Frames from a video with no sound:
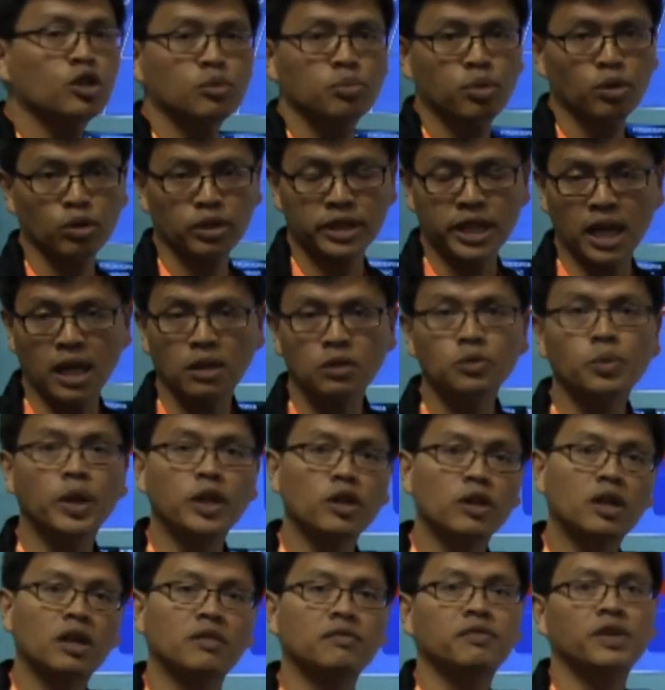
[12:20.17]
to pull down when
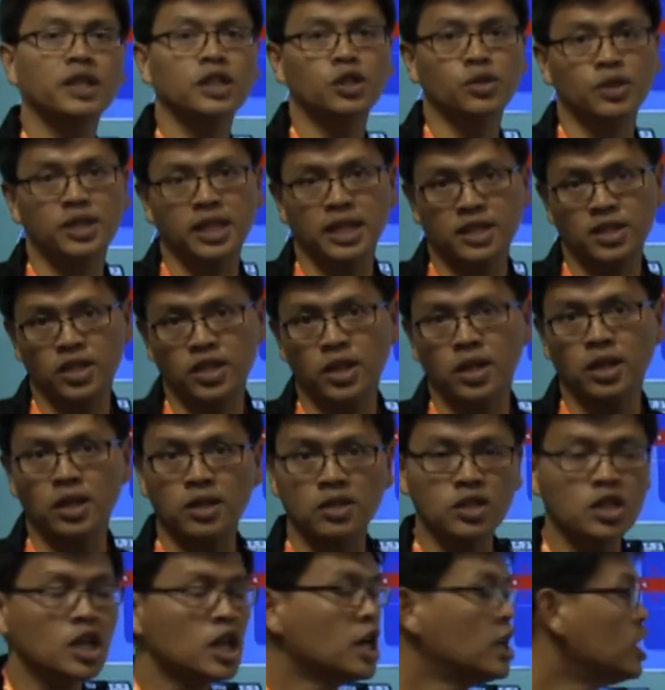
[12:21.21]
you convert to 60 hertz.